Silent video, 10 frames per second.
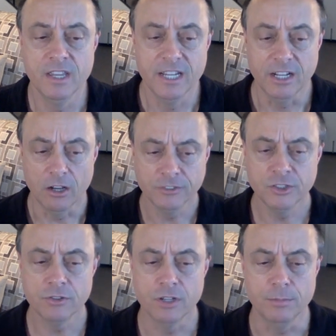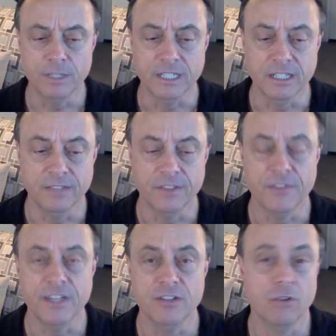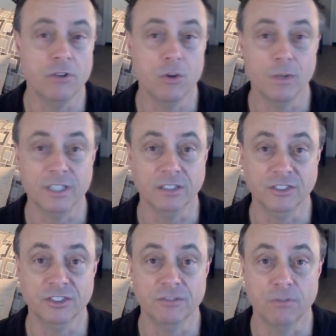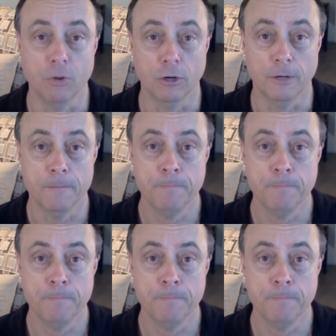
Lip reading: It also could be that they don't know what to listen for.